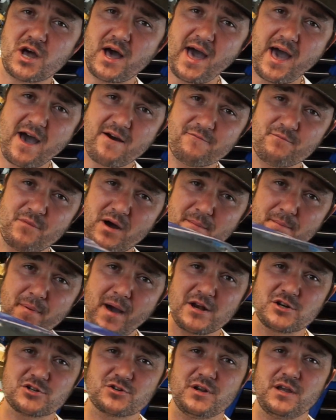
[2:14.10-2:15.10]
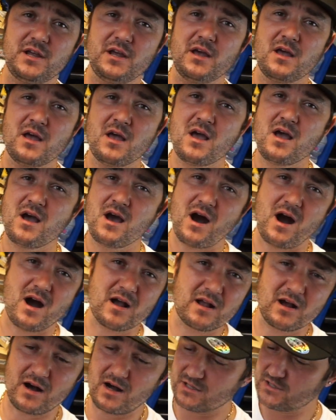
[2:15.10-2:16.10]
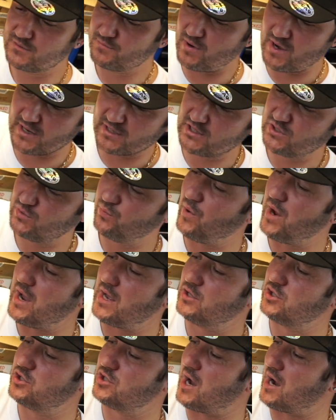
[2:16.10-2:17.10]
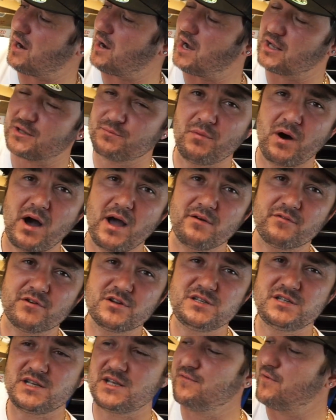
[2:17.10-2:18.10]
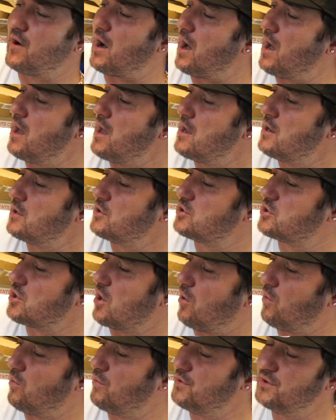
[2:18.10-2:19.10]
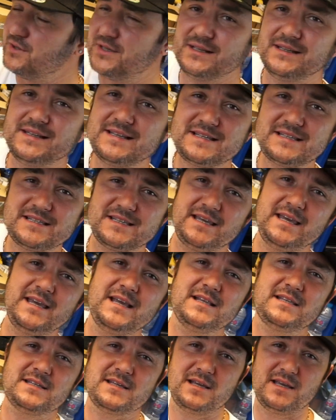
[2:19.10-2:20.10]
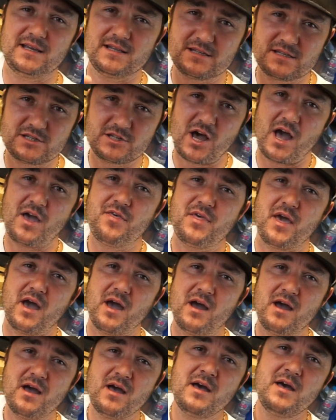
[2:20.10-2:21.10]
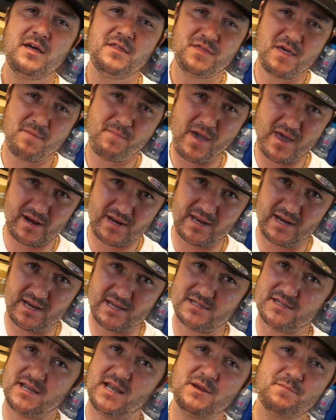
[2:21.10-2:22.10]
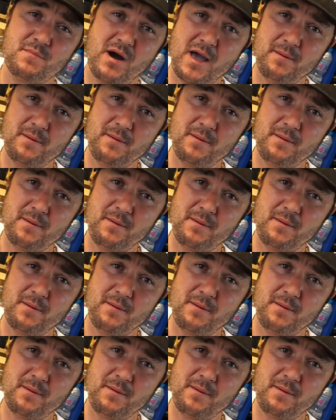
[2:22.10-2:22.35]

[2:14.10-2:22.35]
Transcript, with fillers: I have my battery, I got my switch, I got my receiver. So the less heat inside there, the better it is in my